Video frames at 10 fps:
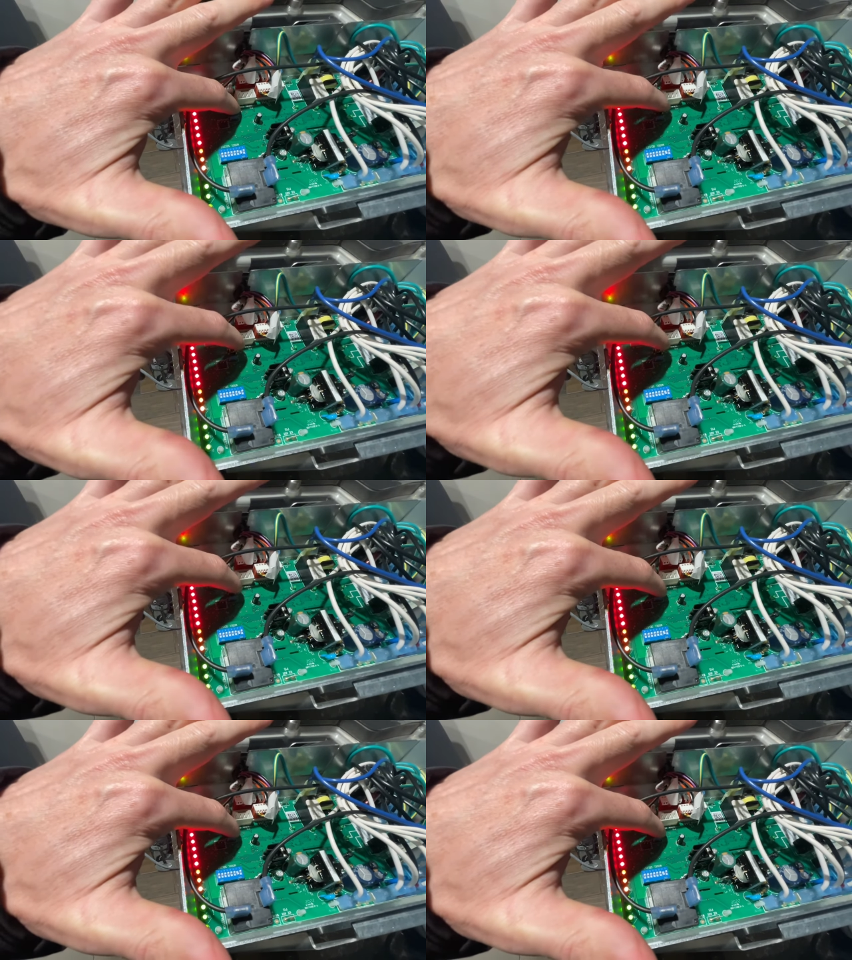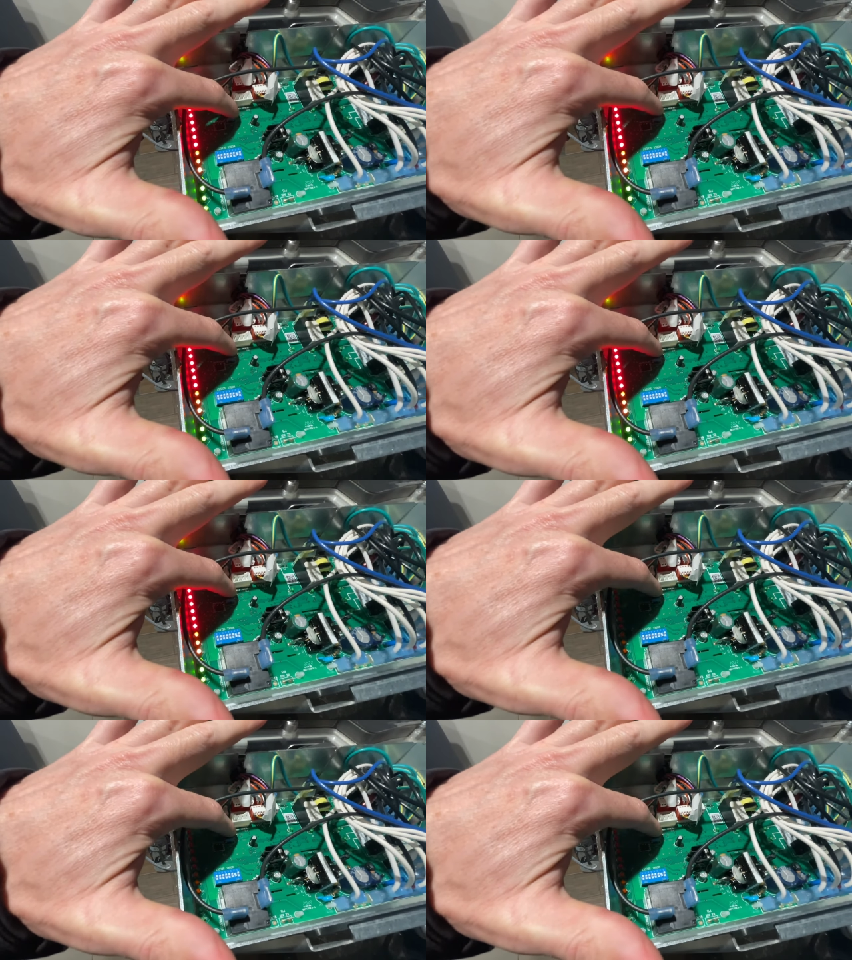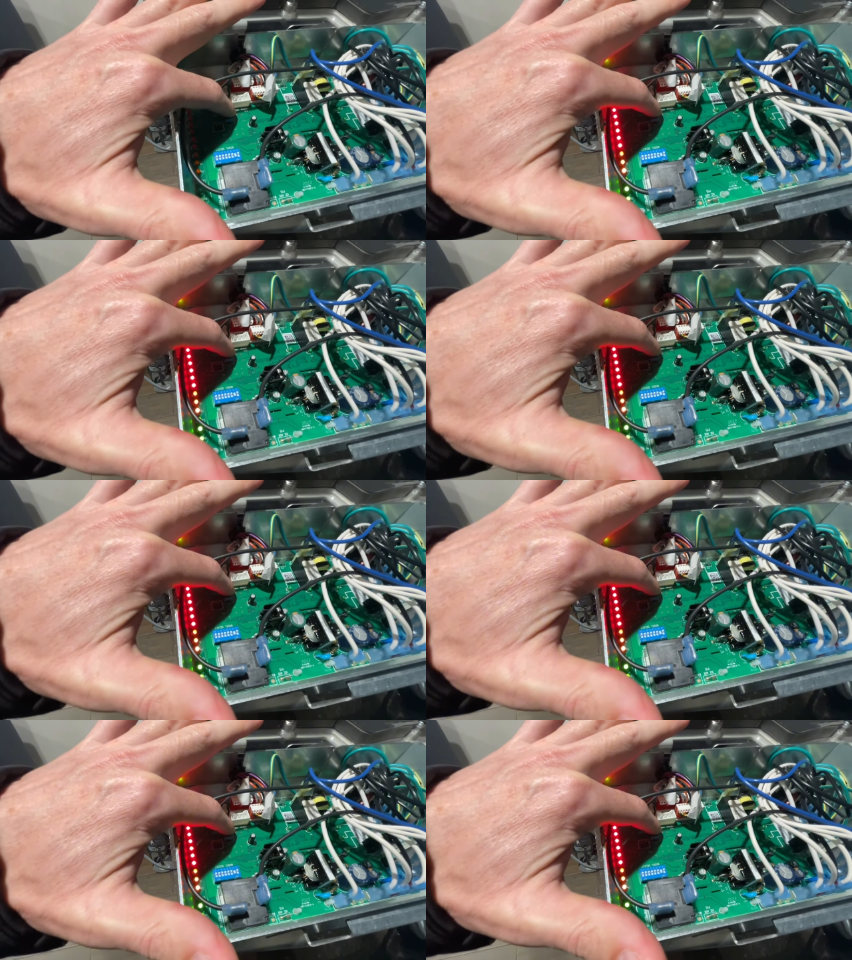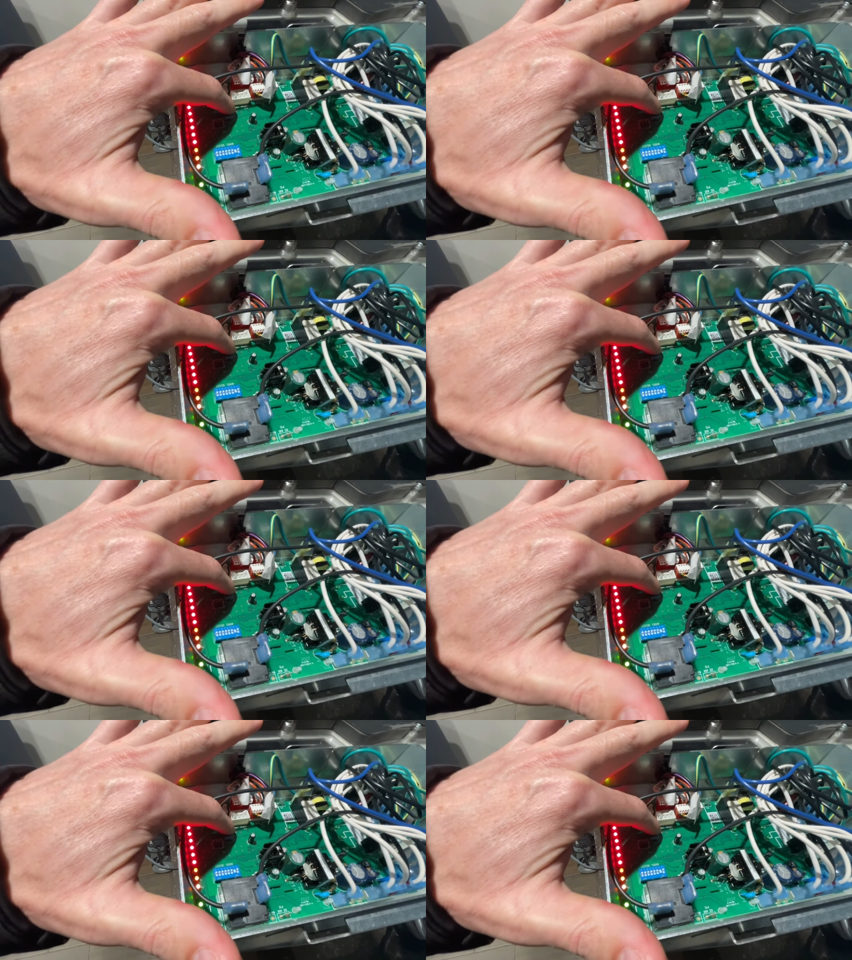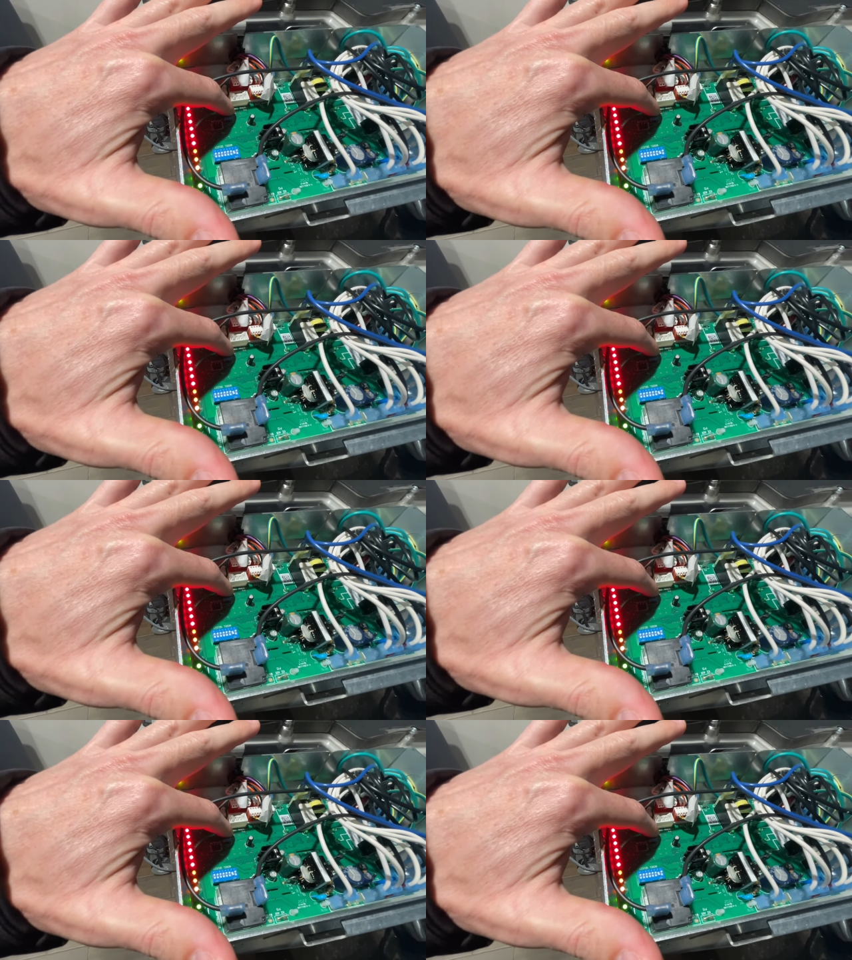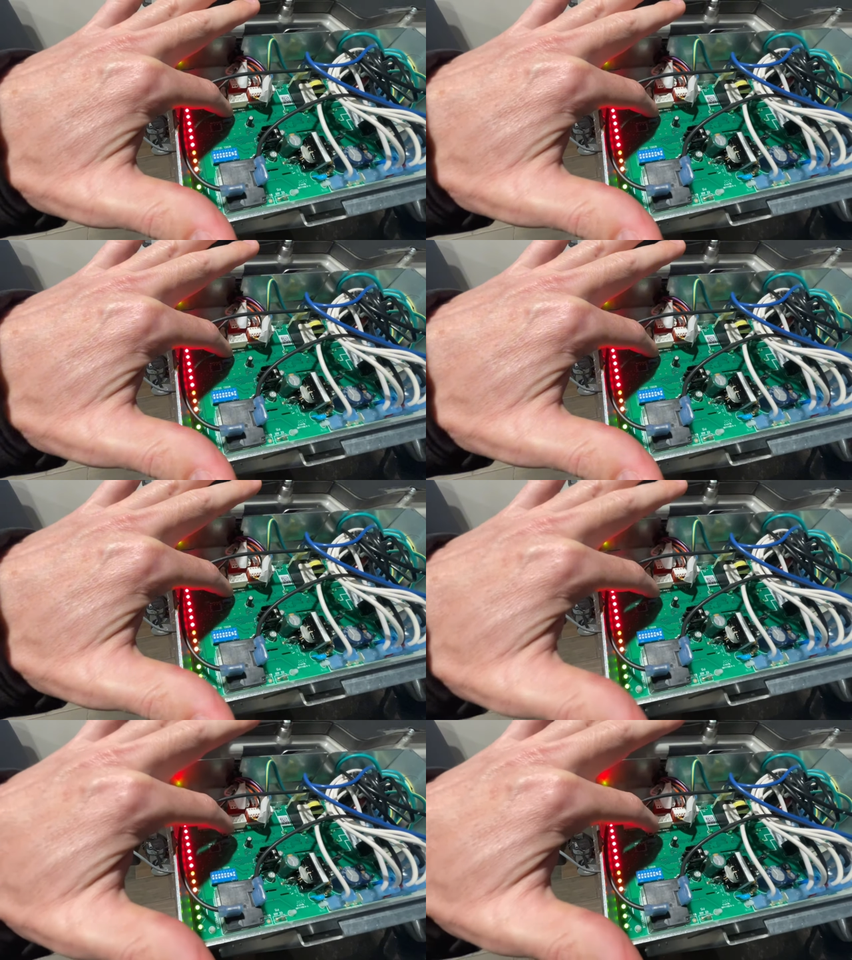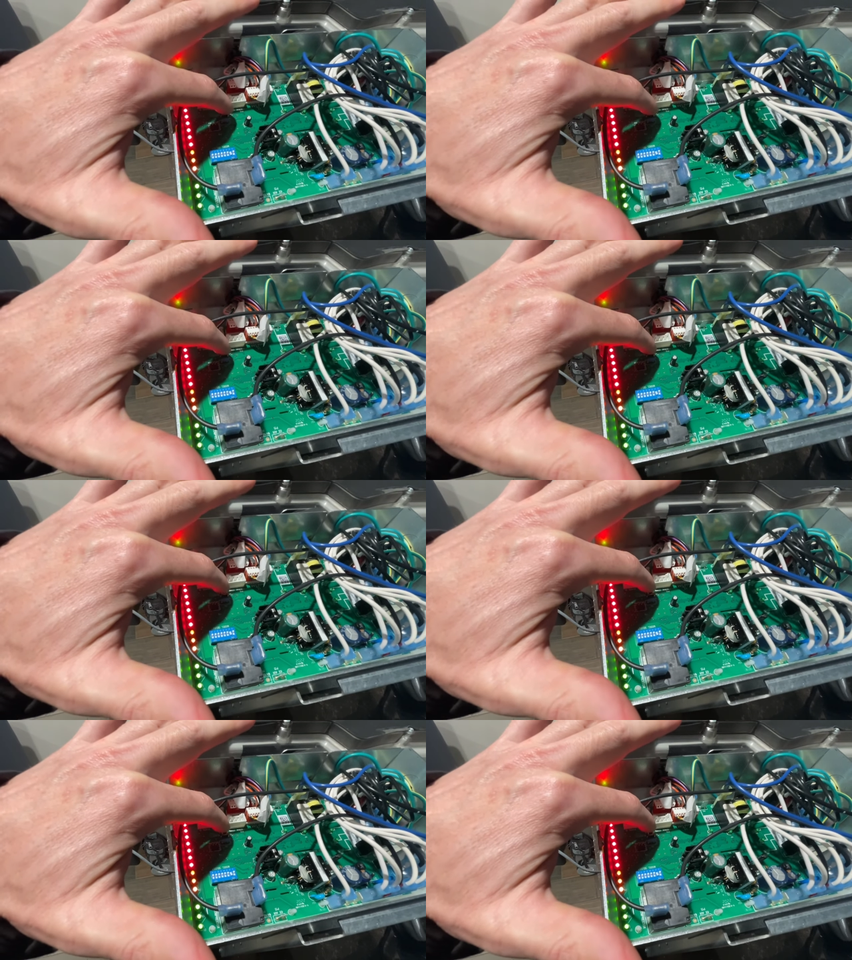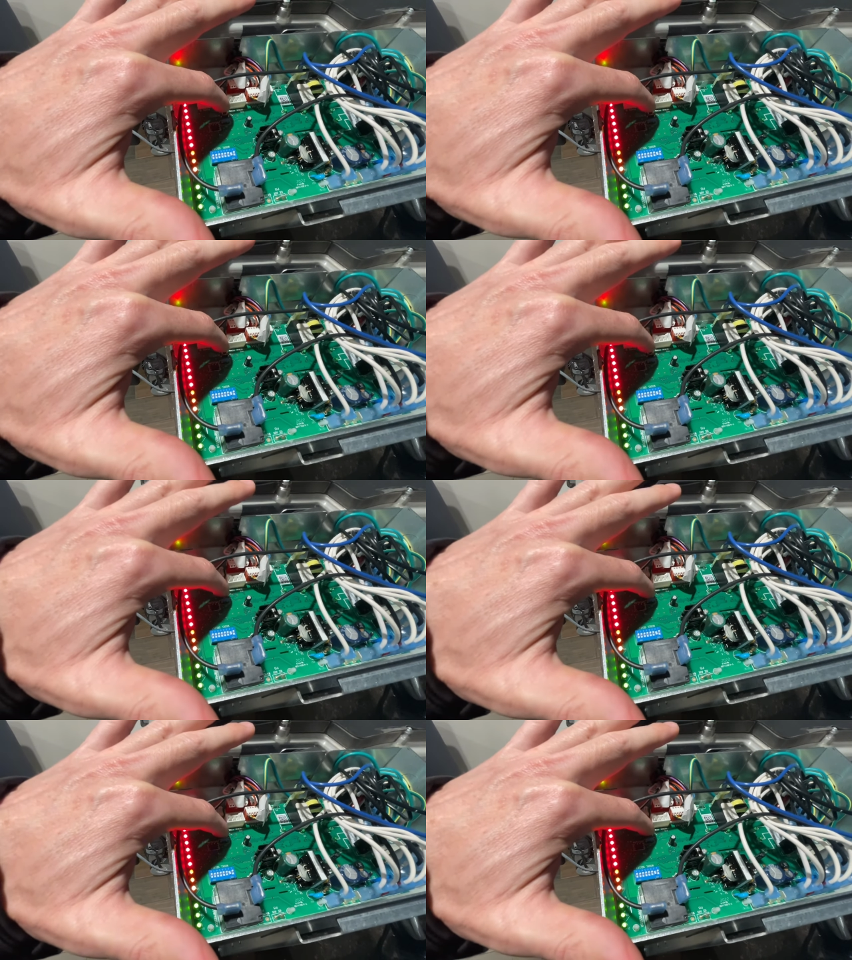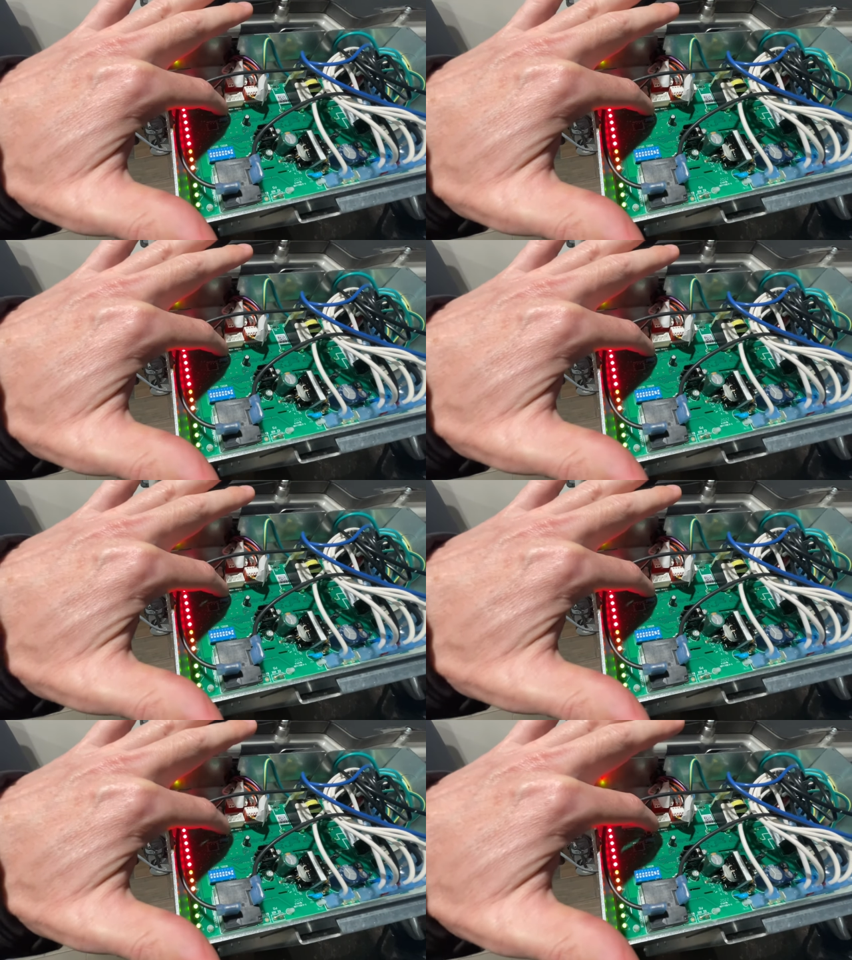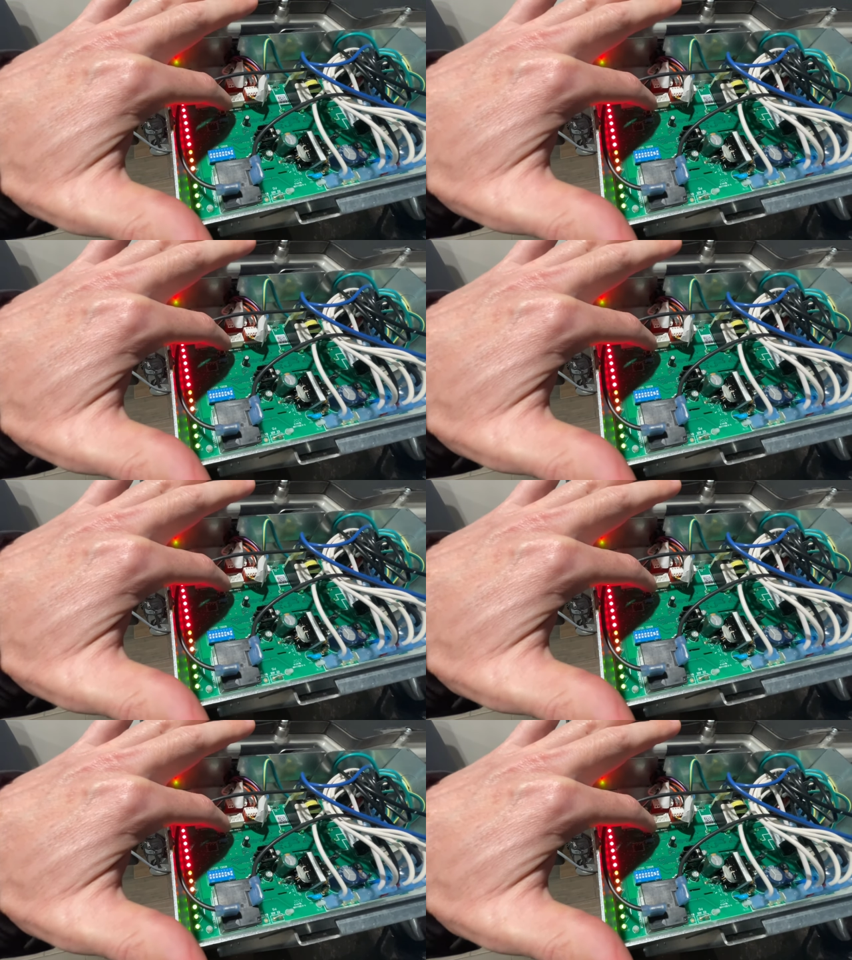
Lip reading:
Nobody's mouth can be seen.